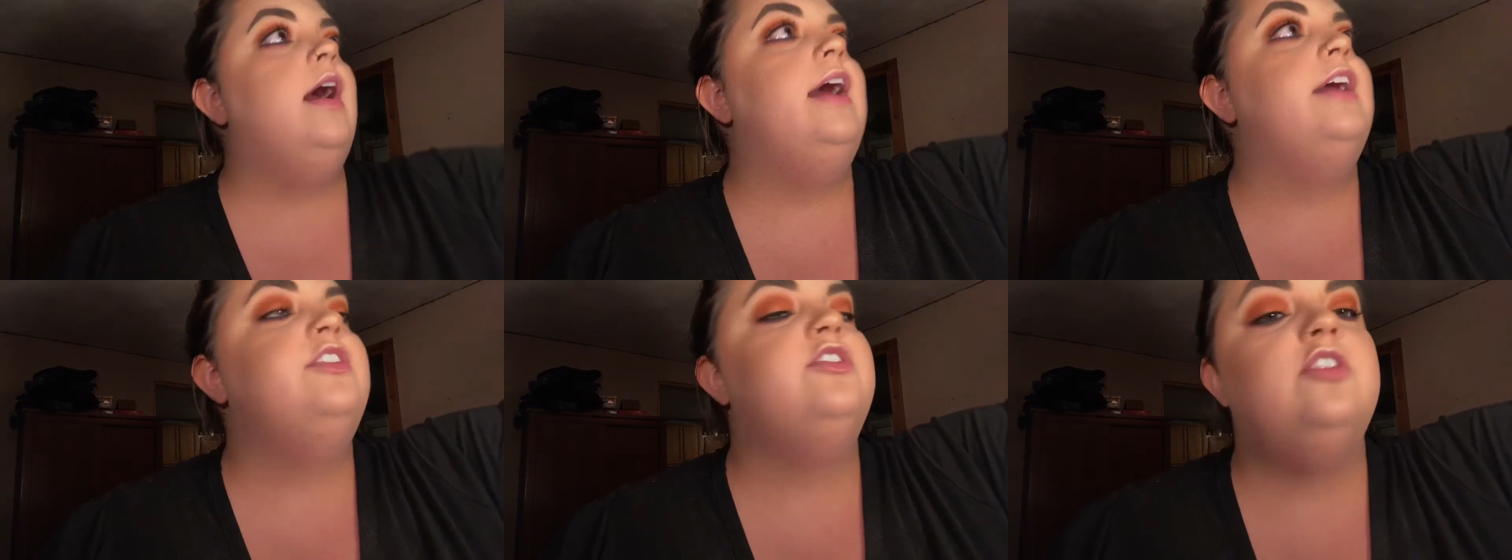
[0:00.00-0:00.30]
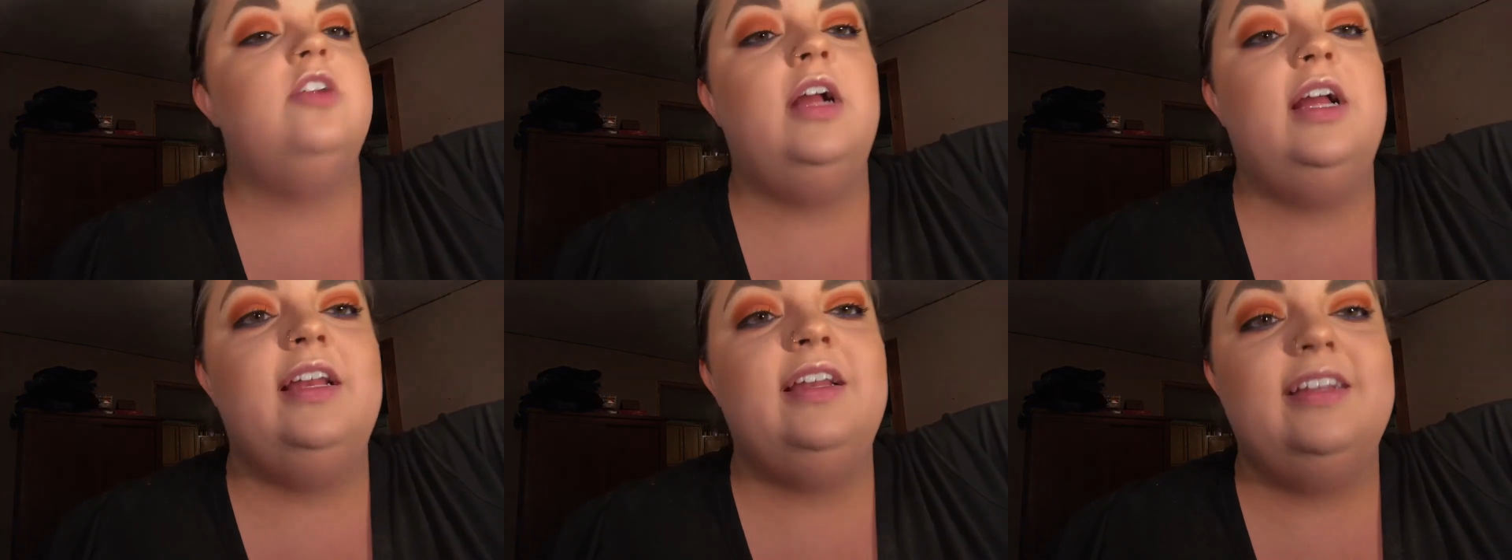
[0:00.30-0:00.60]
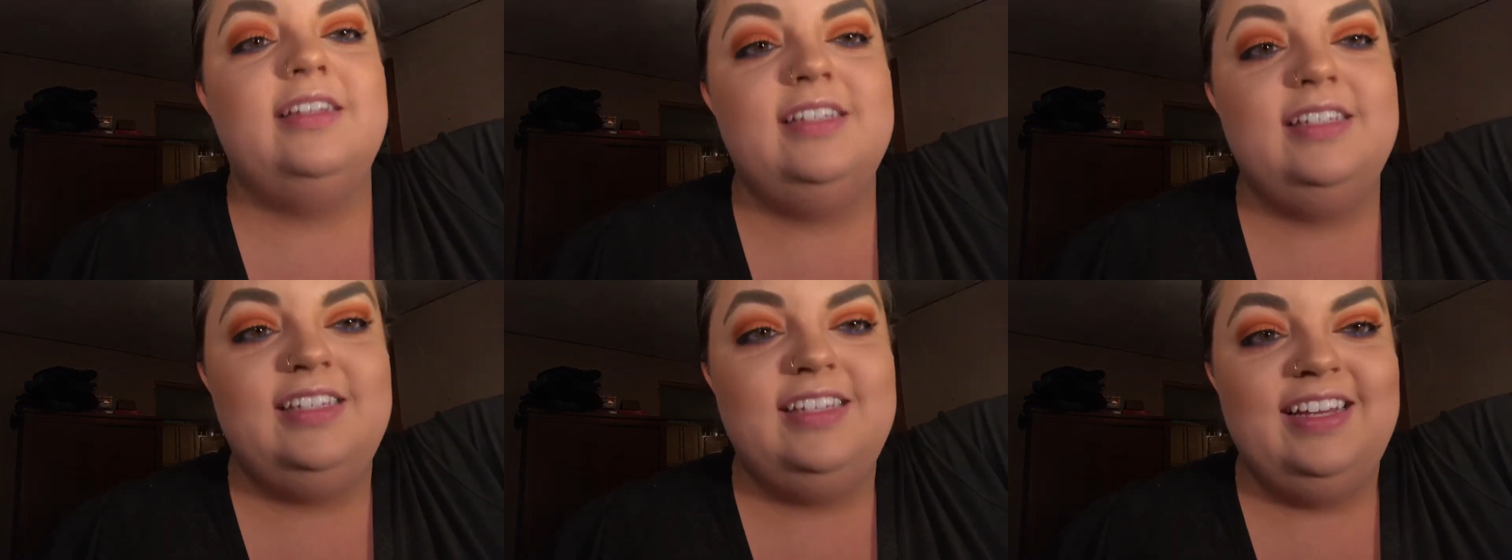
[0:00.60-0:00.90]
I try
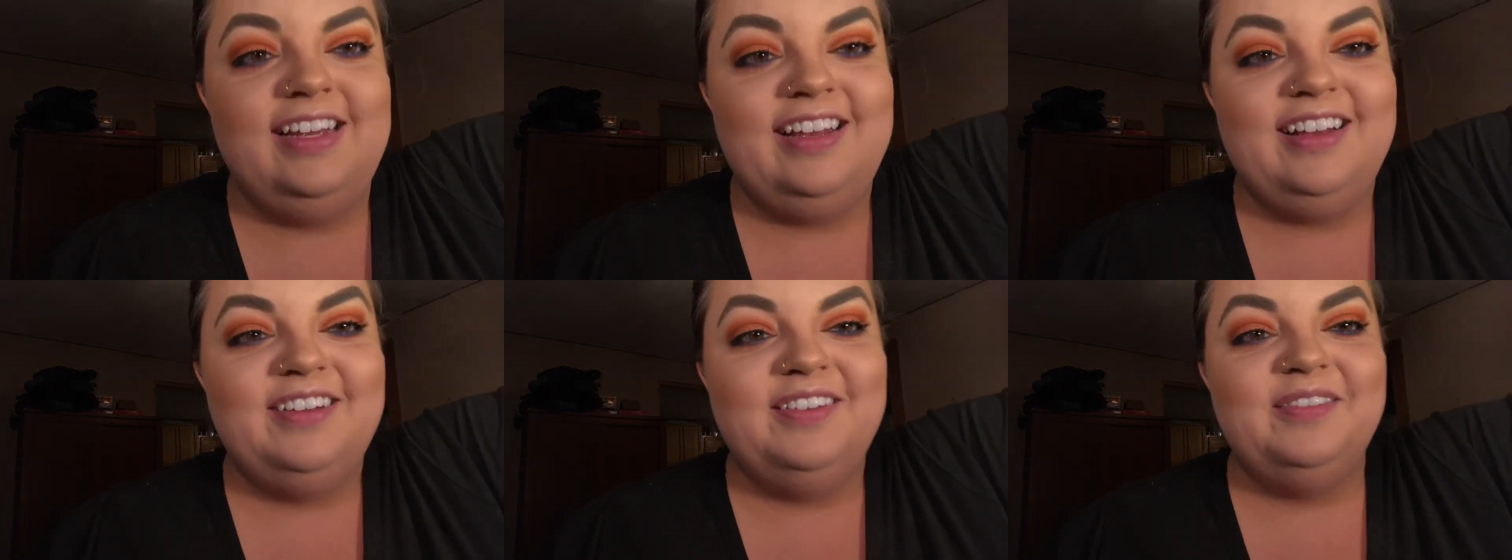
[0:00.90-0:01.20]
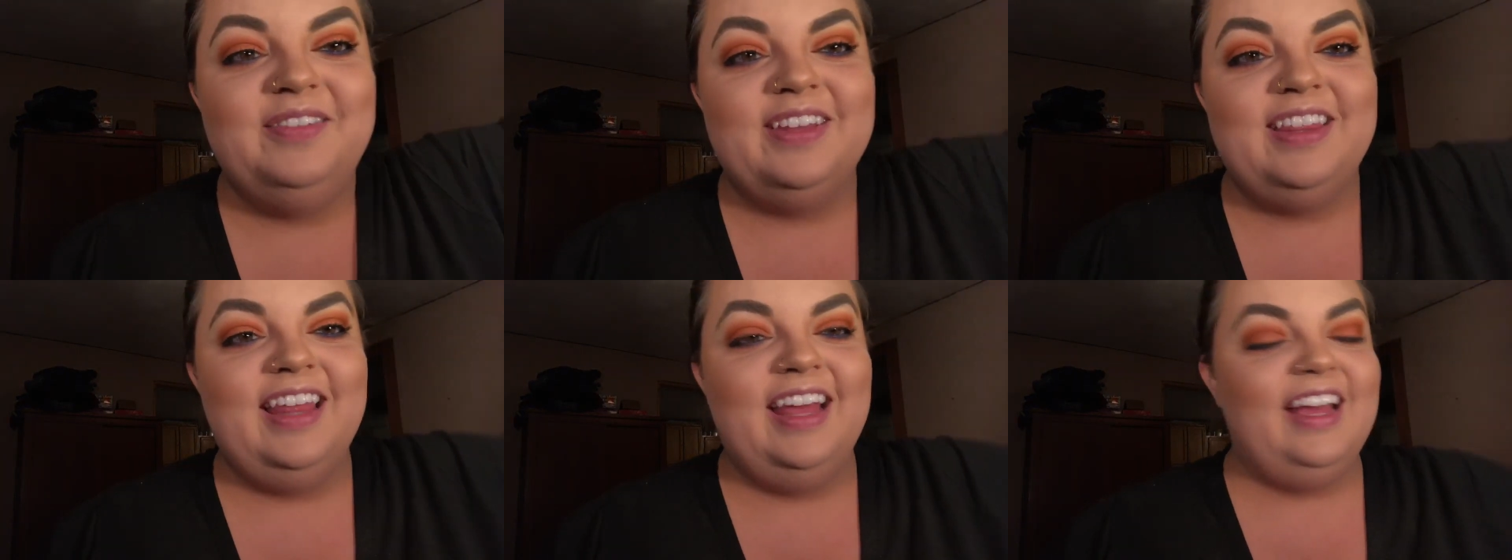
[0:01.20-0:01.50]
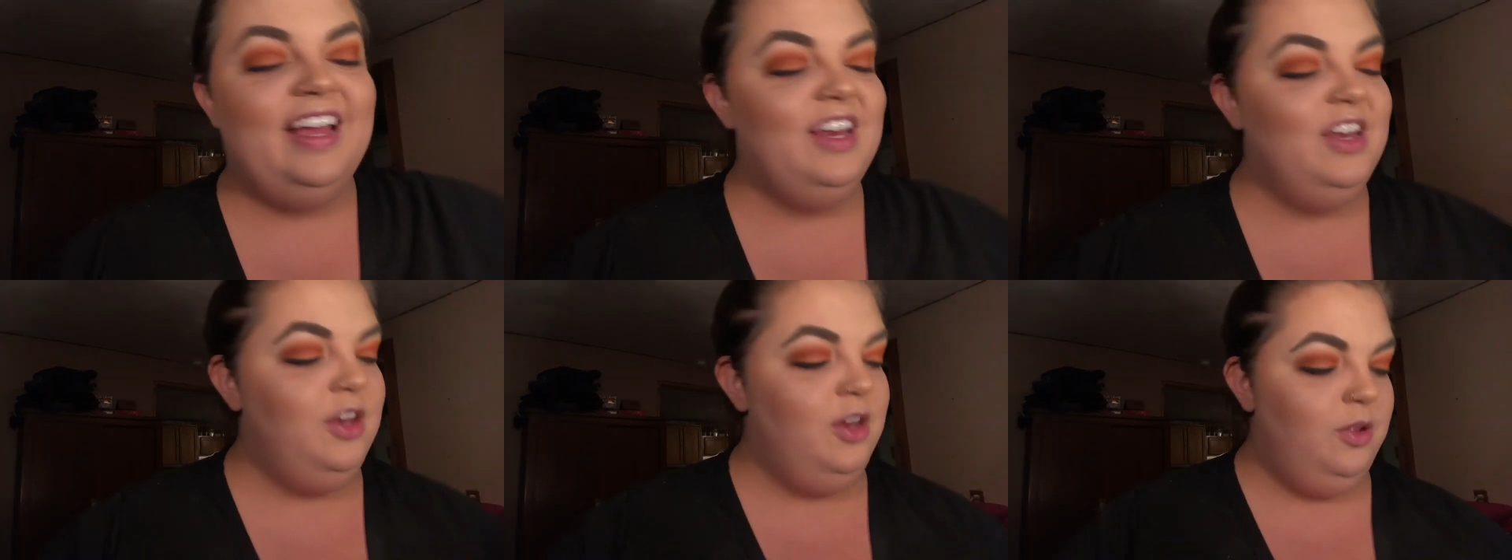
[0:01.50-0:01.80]
to stick with
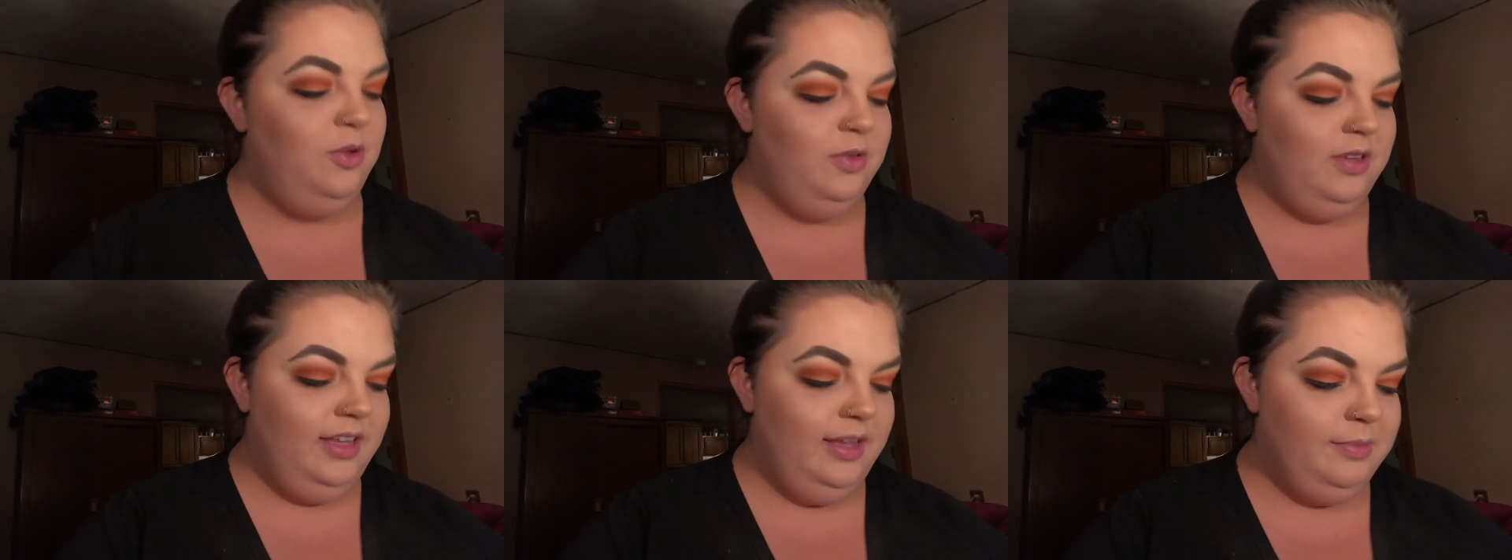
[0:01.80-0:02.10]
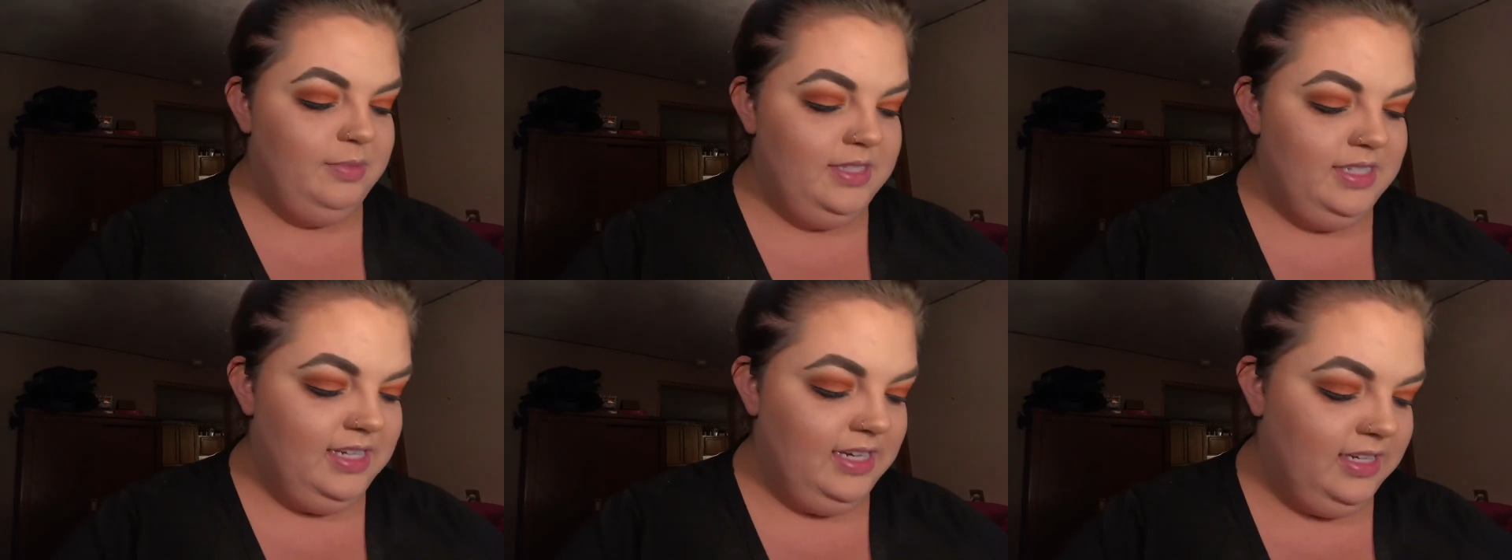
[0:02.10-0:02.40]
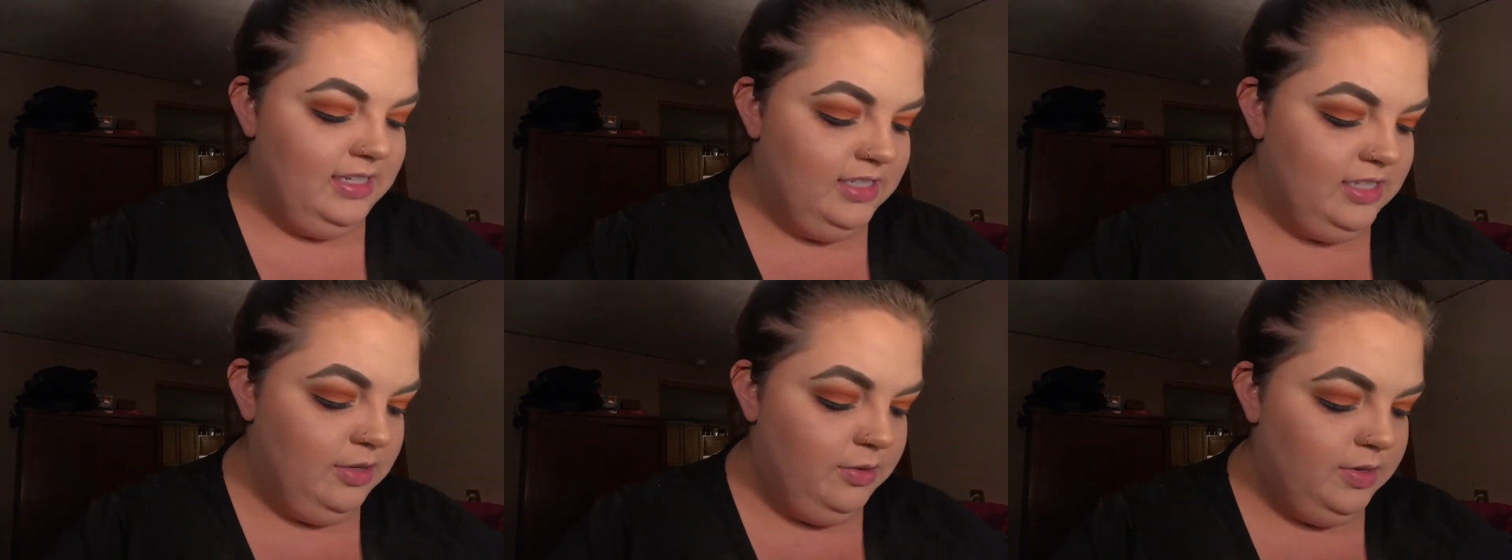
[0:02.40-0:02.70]
like a nude
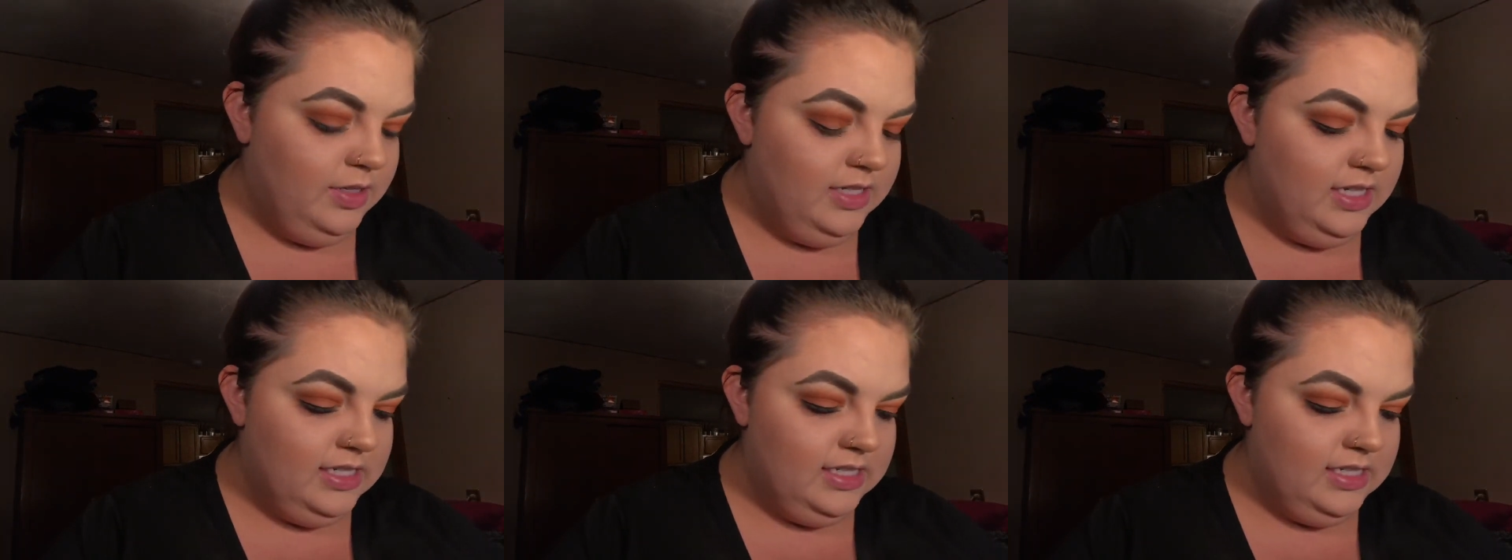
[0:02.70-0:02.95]
lipstick so it